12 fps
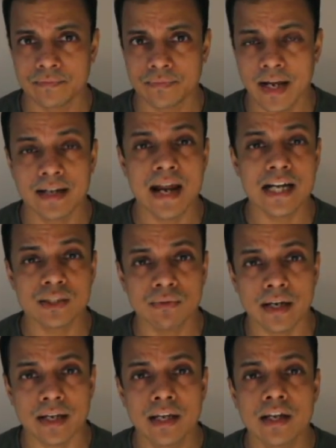And that's
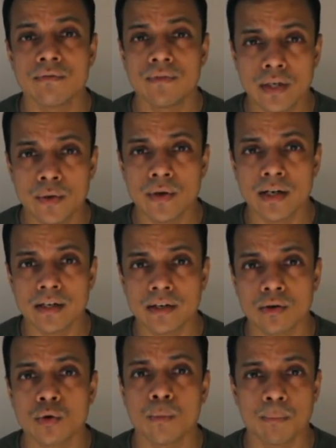why we
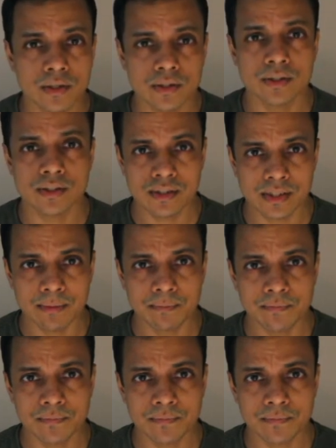created OpenSurgisim.